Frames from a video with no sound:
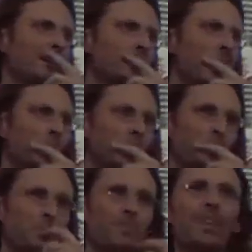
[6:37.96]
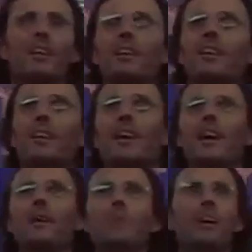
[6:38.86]
Example.
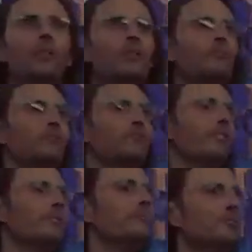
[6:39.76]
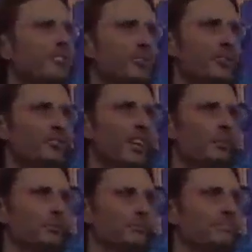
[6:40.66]
And I'll give you a very physical
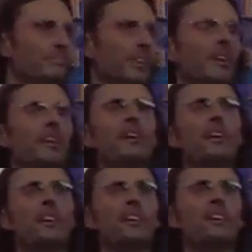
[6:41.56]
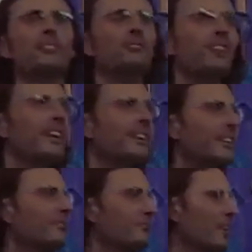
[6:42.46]
example. You're
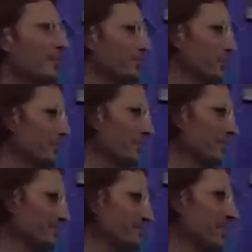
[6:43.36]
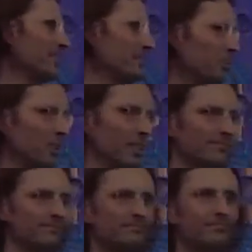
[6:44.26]
standing in front of the mirror in the morning,
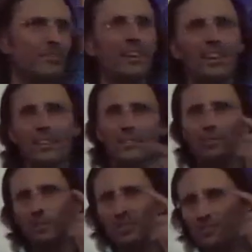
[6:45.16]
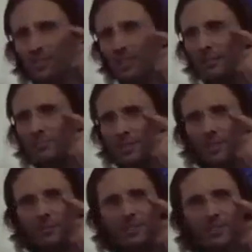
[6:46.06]
and there's a bit of sleep, you
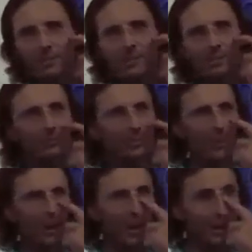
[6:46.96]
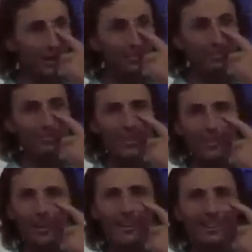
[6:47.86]
know, in the corner of your eye, and, you
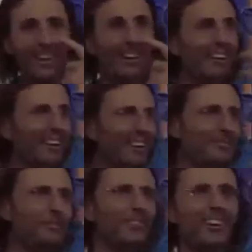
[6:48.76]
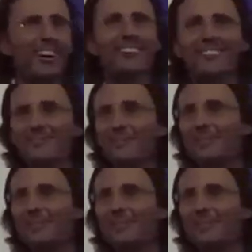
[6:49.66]
know, running down here from the night.